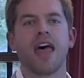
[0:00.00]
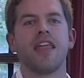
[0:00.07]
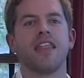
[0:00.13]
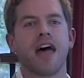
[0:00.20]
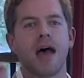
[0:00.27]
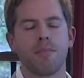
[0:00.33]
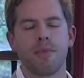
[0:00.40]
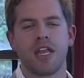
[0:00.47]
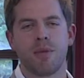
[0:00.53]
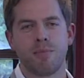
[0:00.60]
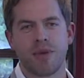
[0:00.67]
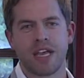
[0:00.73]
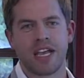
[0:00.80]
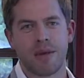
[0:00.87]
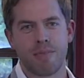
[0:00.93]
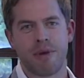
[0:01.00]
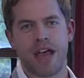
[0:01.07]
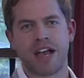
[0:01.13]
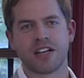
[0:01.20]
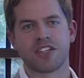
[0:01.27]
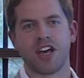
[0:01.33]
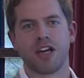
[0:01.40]
That made a big
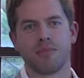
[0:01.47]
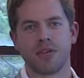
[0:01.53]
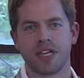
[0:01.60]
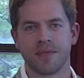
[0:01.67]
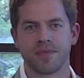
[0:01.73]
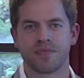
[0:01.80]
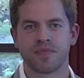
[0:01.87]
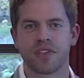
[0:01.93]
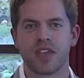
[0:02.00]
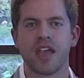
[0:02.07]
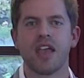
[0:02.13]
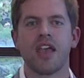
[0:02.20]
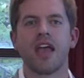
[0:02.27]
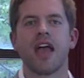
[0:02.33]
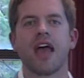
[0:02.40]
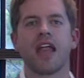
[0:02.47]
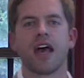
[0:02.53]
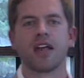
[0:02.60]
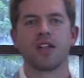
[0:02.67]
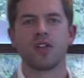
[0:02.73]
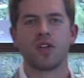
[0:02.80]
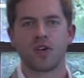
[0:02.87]
impact on me. And I
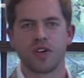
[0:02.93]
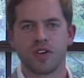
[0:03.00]
learned